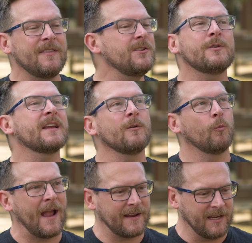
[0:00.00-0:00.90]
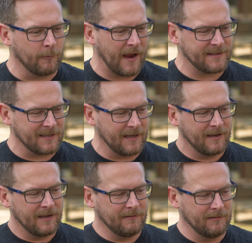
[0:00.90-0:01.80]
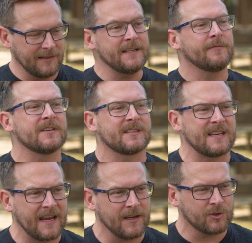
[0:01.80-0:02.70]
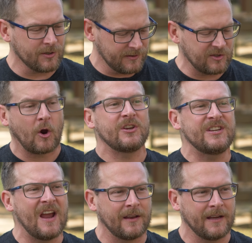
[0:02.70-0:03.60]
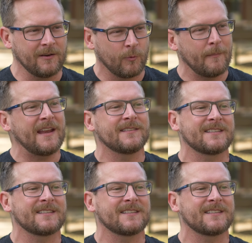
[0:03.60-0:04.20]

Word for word: And then you could get wacky, right? Uh, leave the stage, start yelling, remain